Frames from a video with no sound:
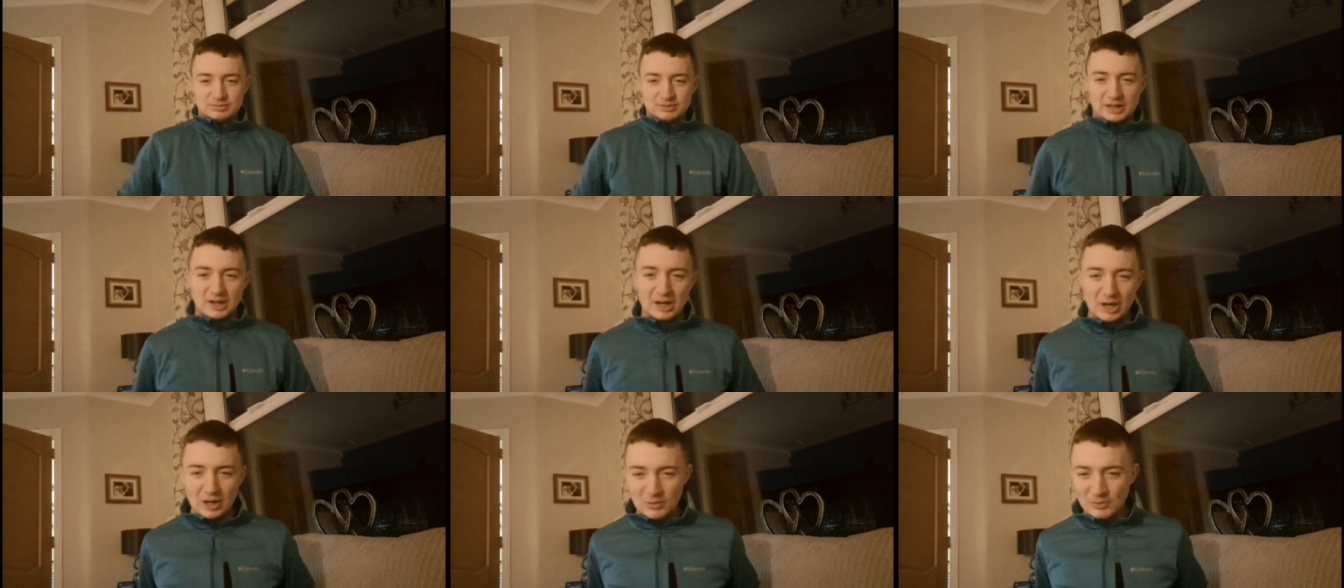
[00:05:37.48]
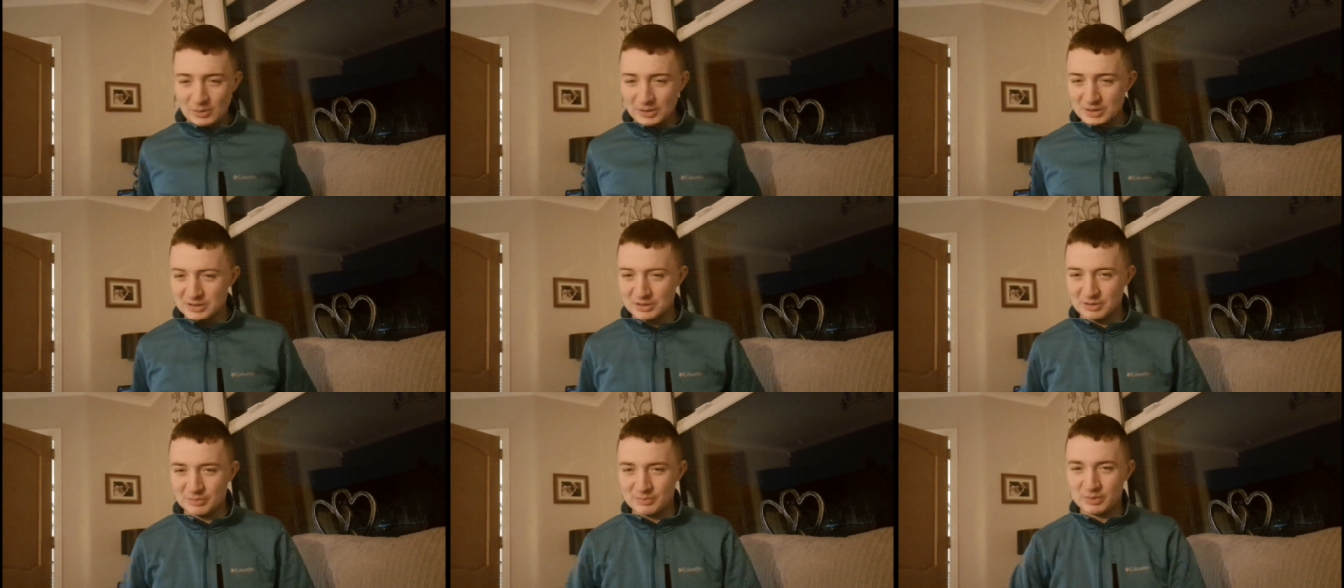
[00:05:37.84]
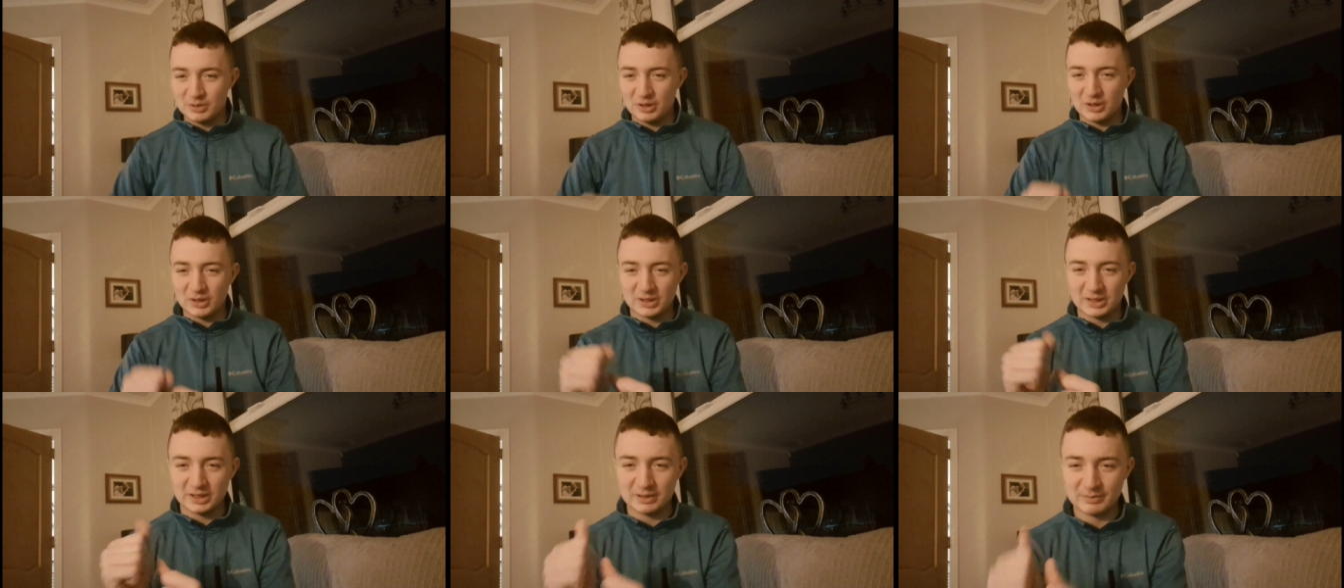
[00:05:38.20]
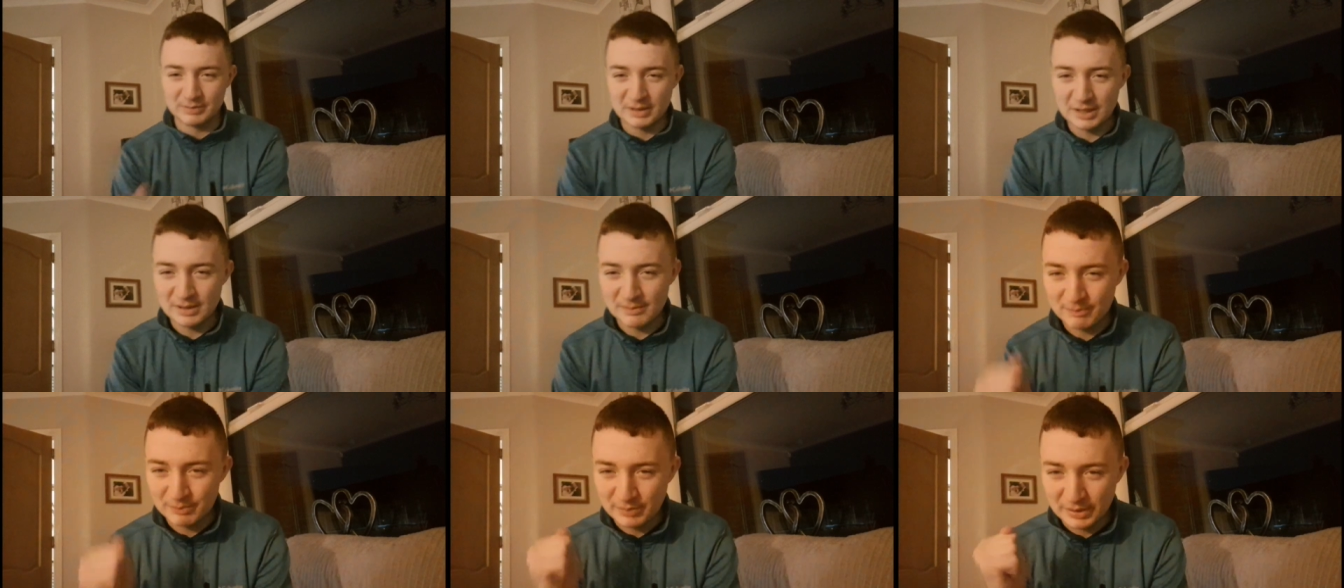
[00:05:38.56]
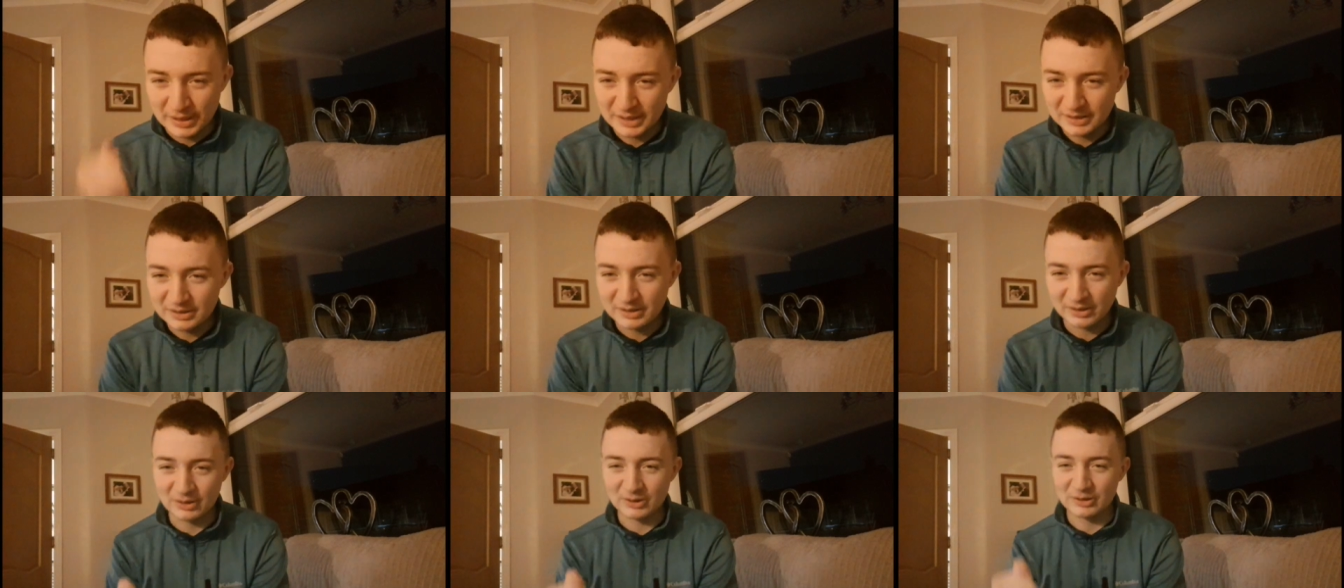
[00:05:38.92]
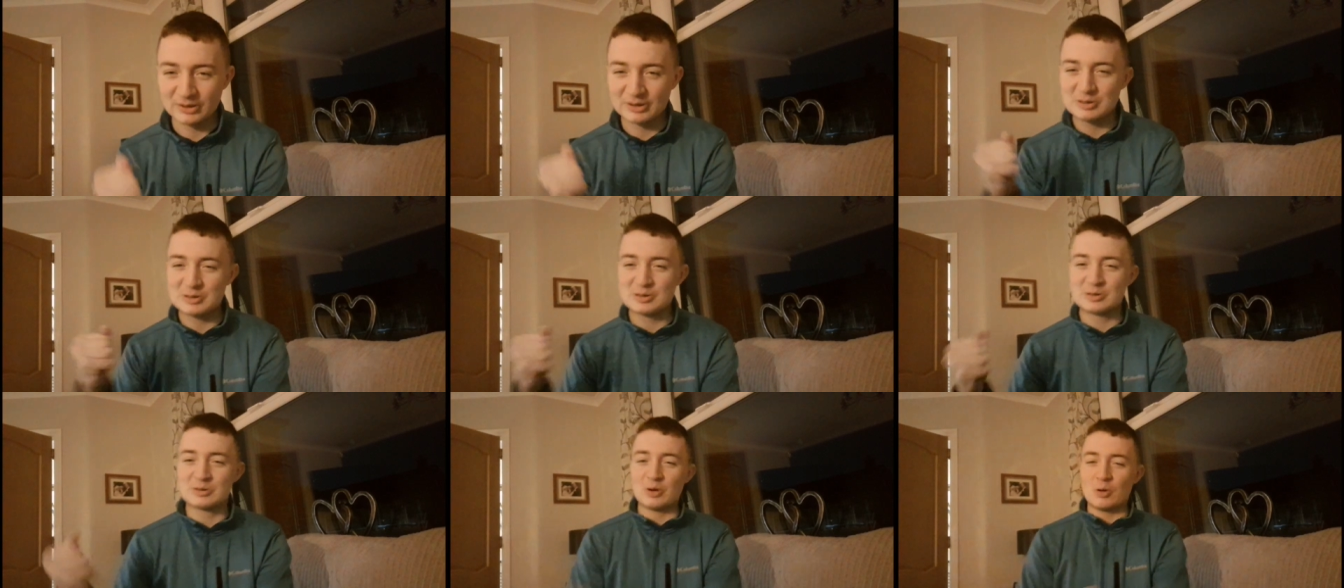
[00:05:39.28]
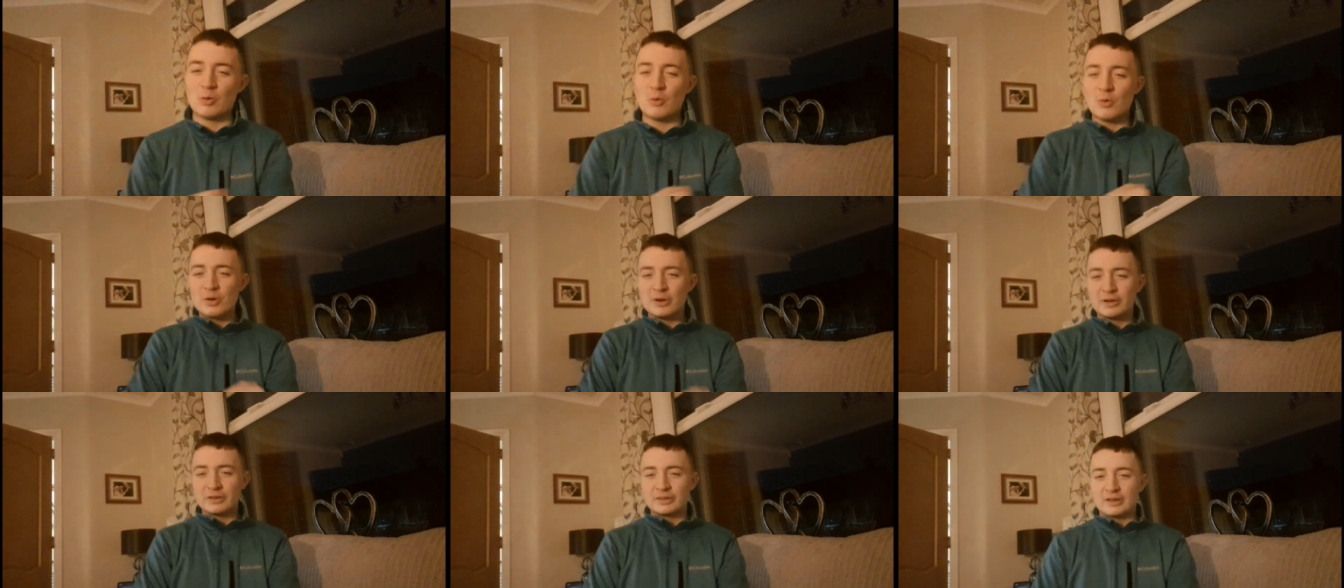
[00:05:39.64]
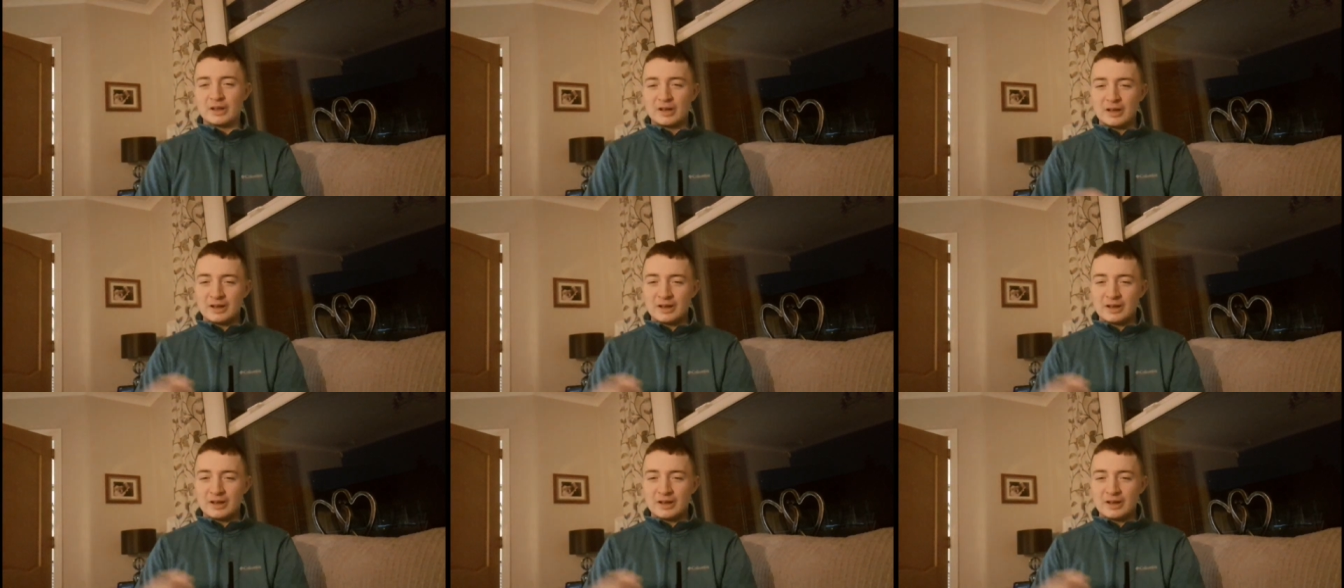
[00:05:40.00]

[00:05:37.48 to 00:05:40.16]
at Windsor Park, and me and Pete are going,